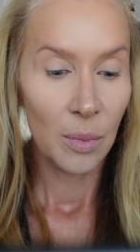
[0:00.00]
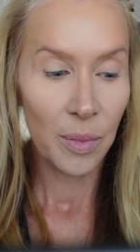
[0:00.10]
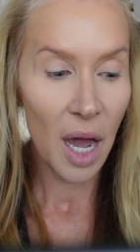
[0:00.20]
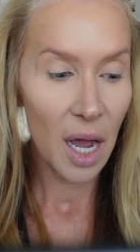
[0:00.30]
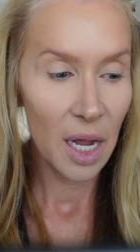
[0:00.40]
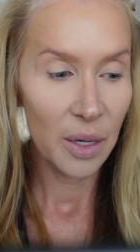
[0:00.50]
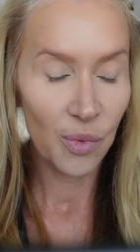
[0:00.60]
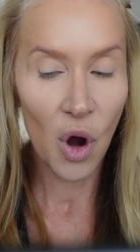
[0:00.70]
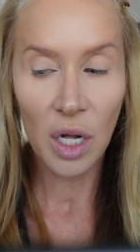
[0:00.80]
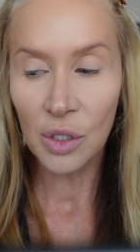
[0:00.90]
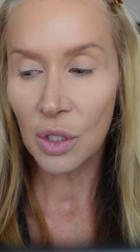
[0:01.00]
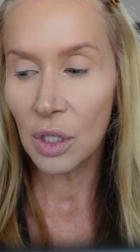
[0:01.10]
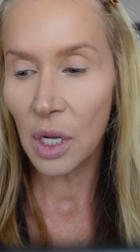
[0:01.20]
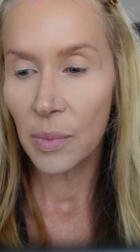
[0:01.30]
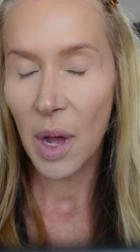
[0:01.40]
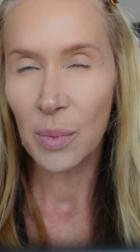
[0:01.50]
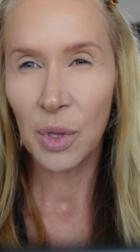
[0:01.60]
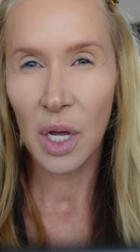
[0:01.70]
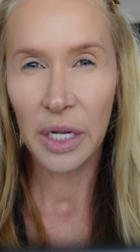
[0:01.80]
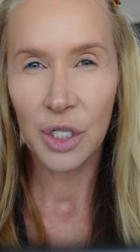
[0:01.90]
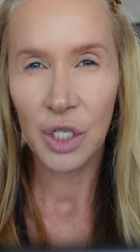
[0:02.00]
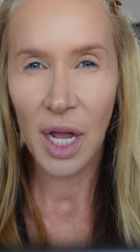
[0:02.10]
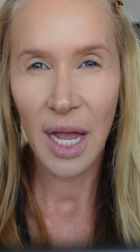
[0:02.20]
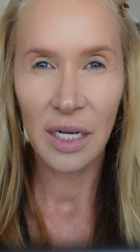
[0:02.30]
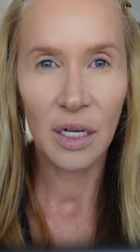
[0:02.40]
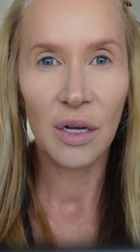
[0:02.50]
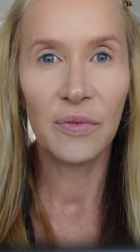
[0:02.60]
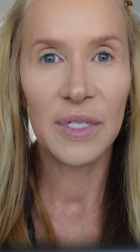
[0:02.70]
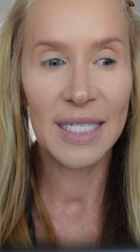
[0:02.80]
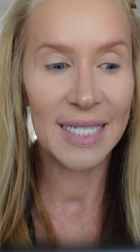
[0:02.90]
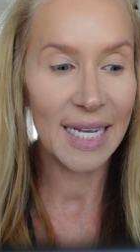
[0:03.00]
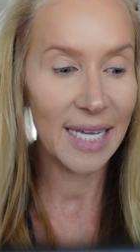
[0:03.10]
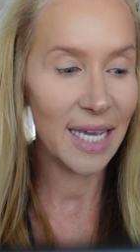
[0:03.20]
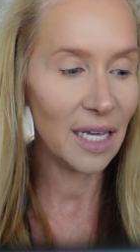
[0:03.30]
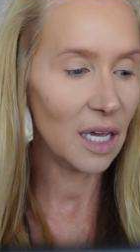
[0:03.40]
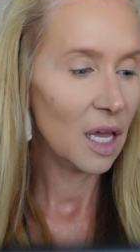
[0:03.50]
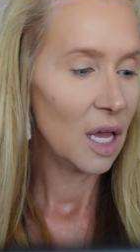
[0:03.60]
my bronzer and my blush kind of sticking.